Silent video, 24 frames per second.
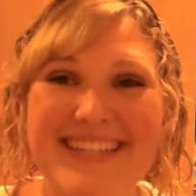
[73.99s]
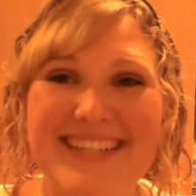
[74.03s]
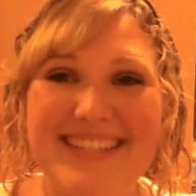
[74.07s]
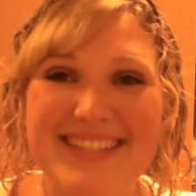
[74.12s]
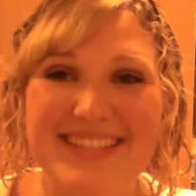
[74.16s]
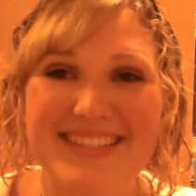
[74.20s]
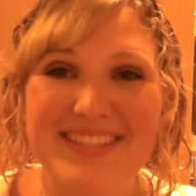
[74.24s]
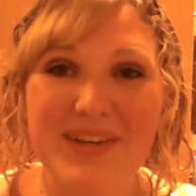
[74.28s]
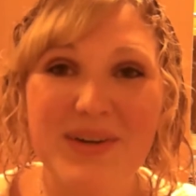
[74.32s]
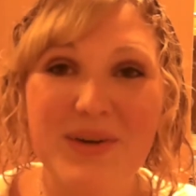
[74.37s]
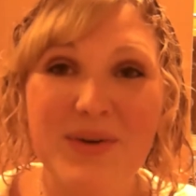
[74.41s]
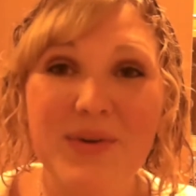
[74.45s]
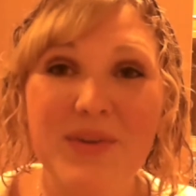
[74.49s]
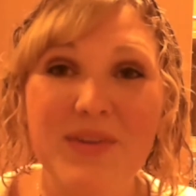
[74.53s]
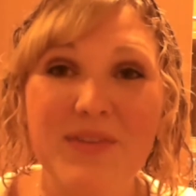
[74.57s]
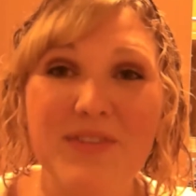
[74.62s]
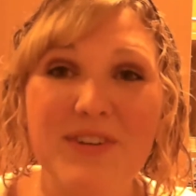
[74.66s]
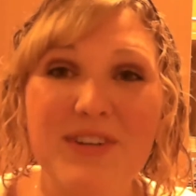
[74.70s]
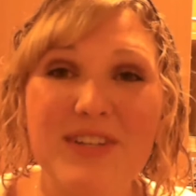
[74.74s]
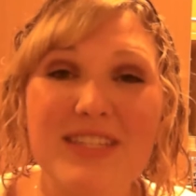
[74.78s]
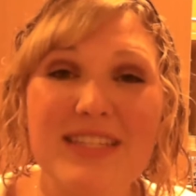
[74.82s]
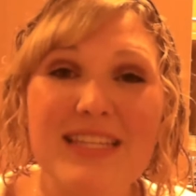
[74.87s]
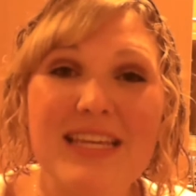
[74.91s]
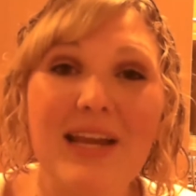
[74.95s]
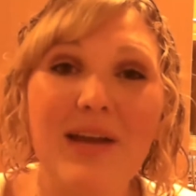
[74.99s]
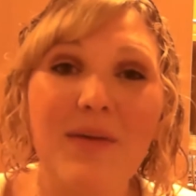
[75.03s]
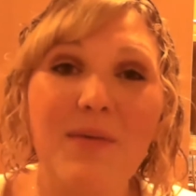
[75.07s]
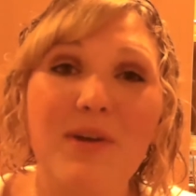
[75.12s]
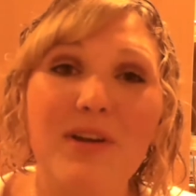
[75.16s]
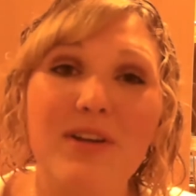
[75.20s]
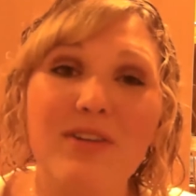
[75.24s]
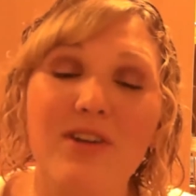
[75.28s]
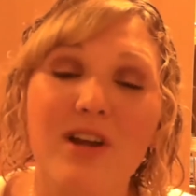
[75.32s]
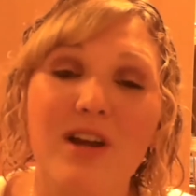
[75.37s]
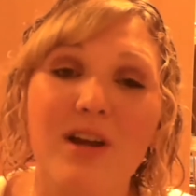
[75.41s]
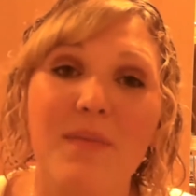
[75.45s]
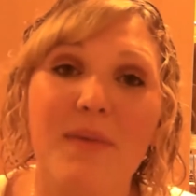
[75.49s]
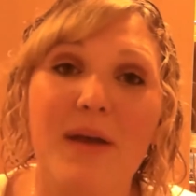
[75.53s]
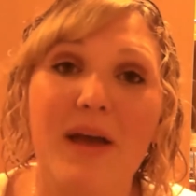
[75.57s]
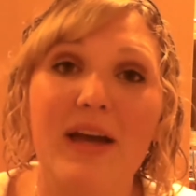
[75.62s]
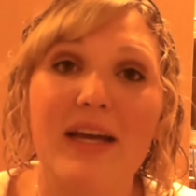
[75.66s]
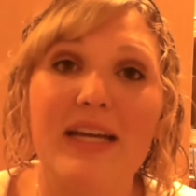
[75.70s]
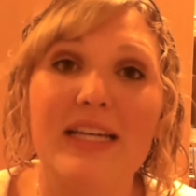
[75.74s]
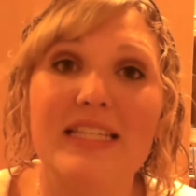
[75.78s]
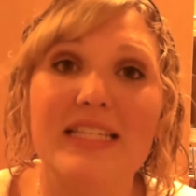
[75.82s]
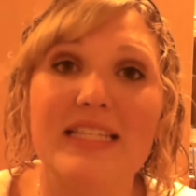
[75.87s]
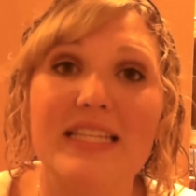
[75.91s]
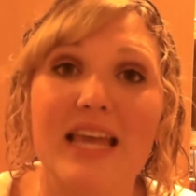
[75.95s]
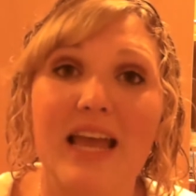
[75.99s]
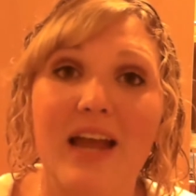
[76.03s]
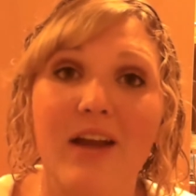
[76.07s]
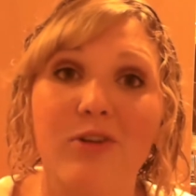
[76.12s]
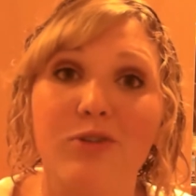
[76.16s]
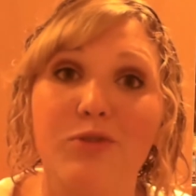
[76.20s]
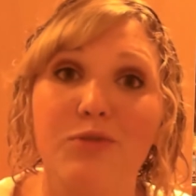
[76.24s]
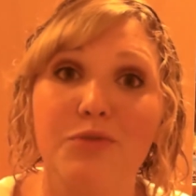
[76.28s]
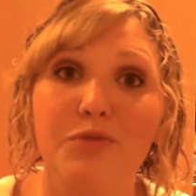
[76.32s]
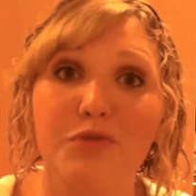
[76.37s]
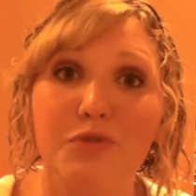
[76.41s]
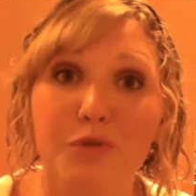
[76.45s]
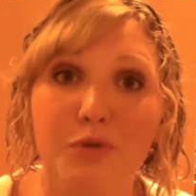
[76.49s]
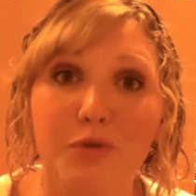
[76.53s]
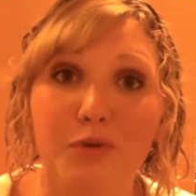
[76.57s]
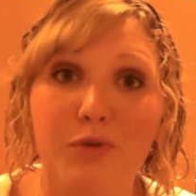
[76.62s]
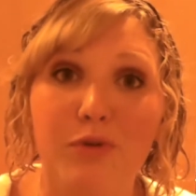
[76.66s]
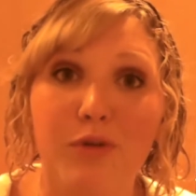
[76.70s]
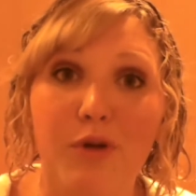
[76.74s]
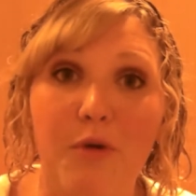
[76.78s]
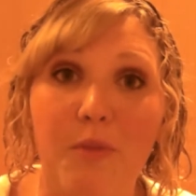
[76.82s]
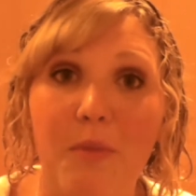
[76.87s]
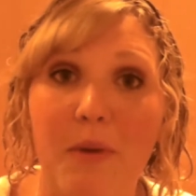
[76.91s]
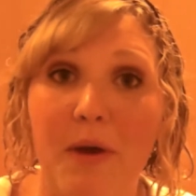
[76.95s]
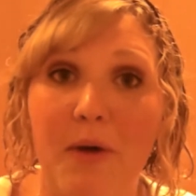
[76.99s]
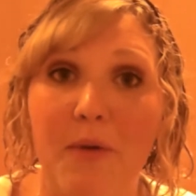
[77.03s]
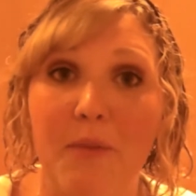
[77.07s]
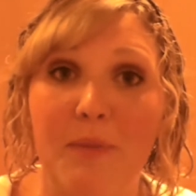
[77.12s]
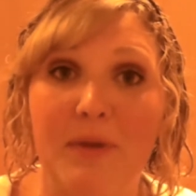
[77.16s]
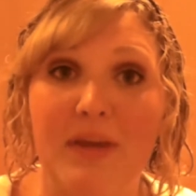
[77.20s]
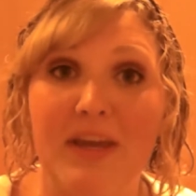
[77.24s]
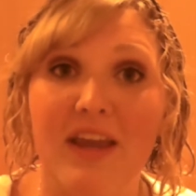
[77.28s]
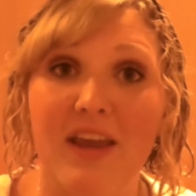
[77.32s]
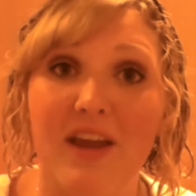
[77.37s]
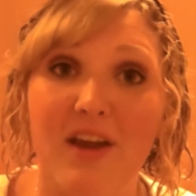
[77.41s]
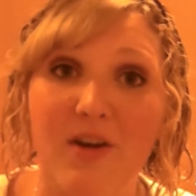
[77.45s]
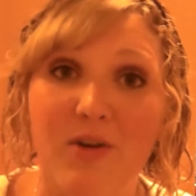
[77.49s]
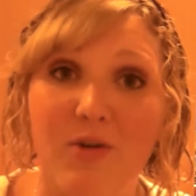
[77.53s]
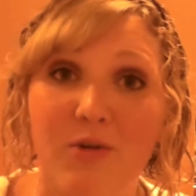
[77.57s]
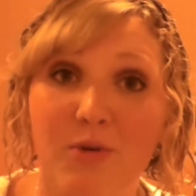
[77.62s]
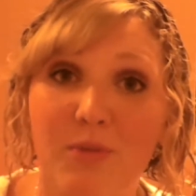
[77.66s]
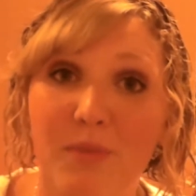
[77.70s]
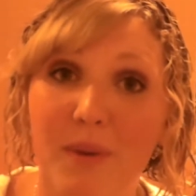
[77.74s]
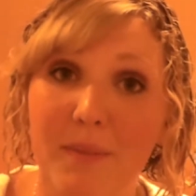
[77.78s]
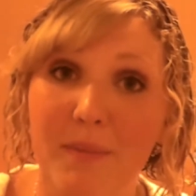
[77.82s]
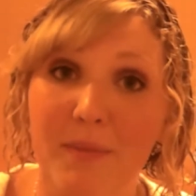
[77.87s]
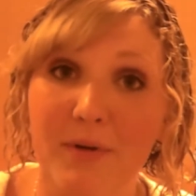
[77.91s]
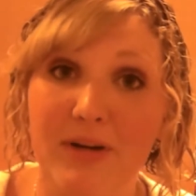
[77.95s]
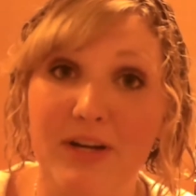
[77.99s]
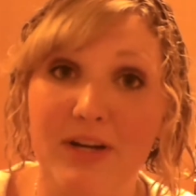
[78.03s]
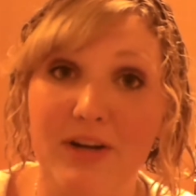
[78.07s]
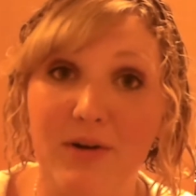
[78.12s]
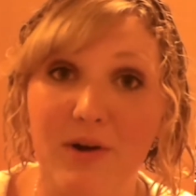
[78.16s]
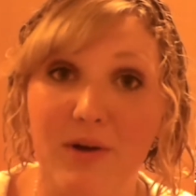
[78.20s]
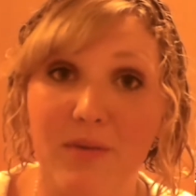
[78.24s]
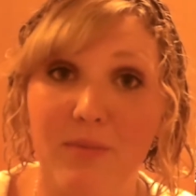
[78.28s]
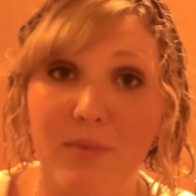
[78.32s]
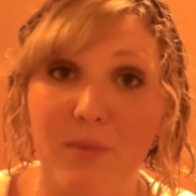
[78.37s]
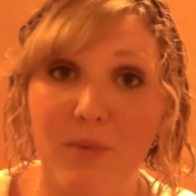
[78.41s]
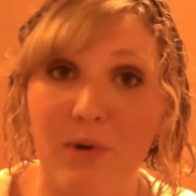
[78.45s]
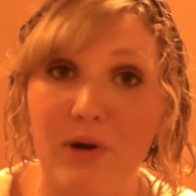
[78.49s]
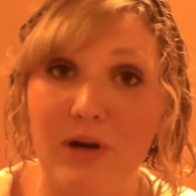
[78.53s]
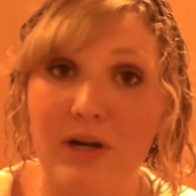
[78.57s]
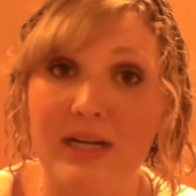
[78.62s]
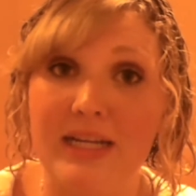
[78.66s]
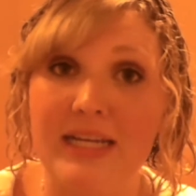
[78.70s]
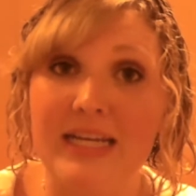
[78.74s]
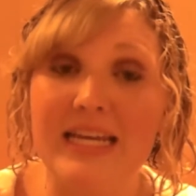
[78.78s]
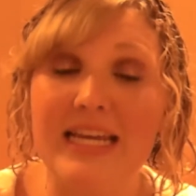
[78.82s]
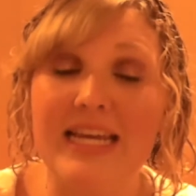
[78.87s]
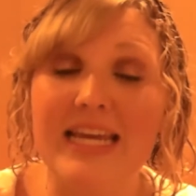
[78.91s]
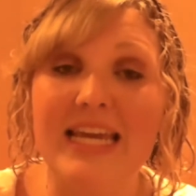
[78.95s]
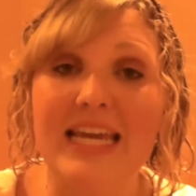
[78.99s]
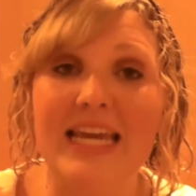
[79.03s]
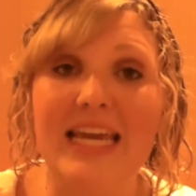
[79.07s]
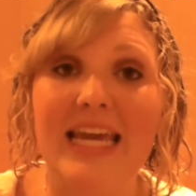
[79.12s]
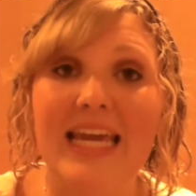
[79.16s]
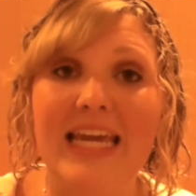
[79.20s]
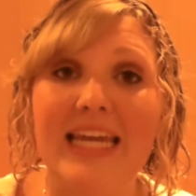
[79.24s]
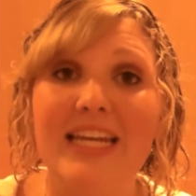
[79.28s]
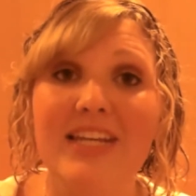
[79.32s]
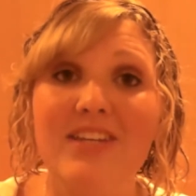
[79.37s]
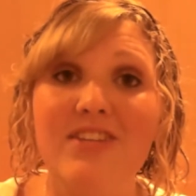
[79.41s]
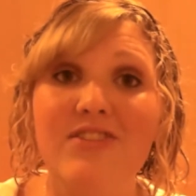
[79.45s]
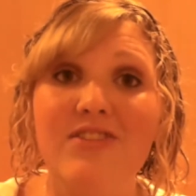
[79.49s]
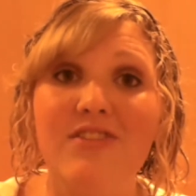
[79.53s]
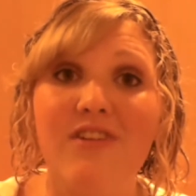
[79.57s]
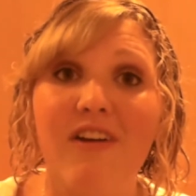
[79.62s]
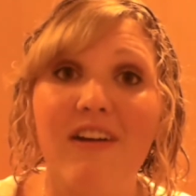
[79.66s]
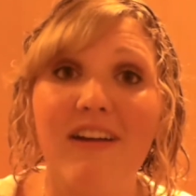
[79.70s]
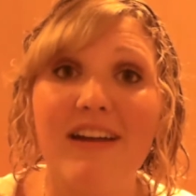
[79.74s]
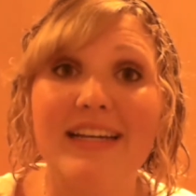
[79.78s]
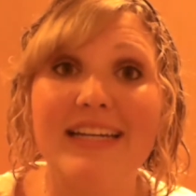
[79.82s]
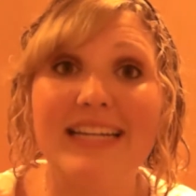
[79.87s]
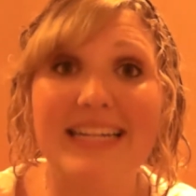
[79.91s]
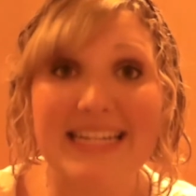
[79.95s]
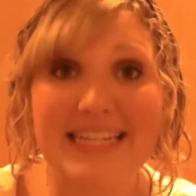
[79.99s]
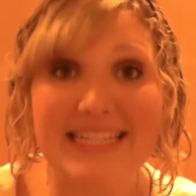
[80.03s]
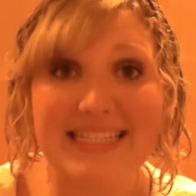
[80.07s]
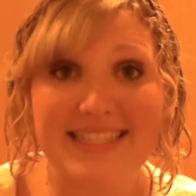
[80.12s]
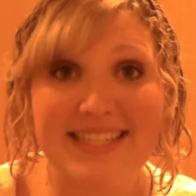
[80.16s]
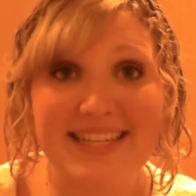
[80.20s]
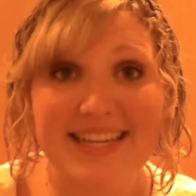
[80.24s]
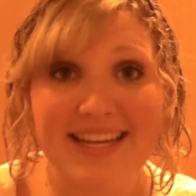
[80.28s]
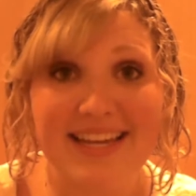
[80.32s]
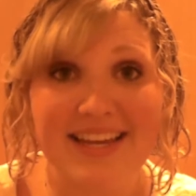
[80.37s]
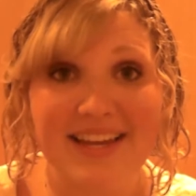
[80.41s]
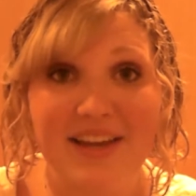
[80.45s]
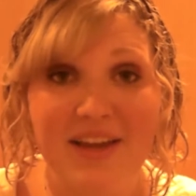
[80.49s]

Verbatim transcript: So, the first thing I want to talk about is the actual truth about being a crew member here on board. It is not easy.